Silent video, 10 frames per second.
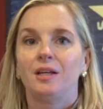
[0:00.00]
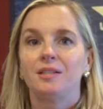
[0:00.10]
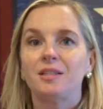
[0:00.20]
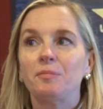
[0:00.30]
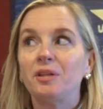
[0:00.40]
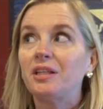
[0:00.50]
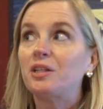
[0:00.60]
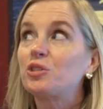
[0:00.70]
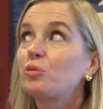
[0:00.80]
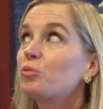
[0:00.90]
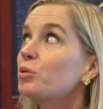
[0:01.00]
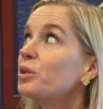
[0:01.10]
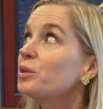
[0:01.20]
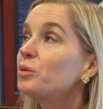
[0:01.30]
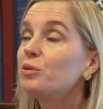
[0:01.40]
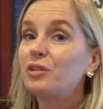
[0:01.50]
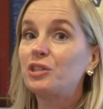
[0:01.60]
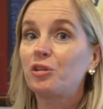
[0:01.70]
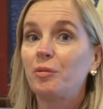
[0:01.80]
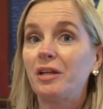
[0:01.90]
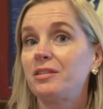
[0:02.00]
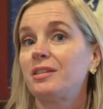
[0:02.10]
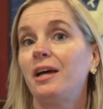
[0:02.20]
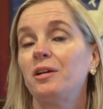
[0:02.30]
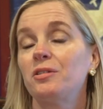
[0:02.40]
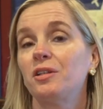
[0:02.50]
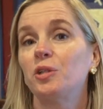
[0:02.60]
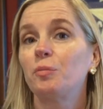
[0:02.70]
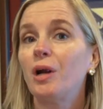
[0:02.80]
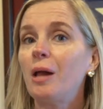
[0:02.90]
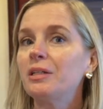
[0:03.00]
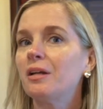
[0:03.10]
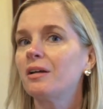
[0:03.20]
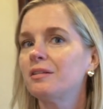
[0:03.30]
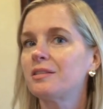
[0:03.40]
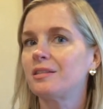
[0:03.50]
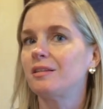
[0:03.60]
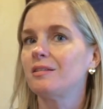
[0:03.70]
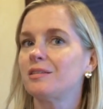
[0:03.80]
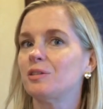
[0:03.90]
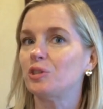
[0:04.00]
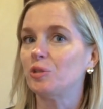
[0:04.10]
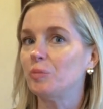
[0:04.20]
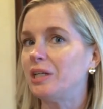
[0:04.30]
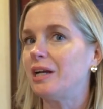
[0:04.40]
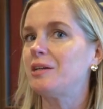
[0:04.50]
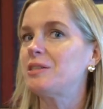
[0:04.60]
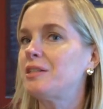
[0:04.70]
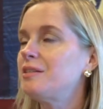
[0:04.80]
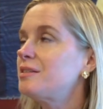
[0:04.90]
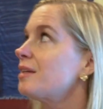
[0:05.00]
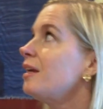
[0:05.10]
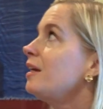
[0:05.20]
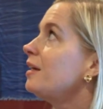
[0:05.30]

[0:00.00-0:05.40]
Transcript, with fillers: Something that is a really cool feature about this house, and you're probably not gonna see this in too many houses,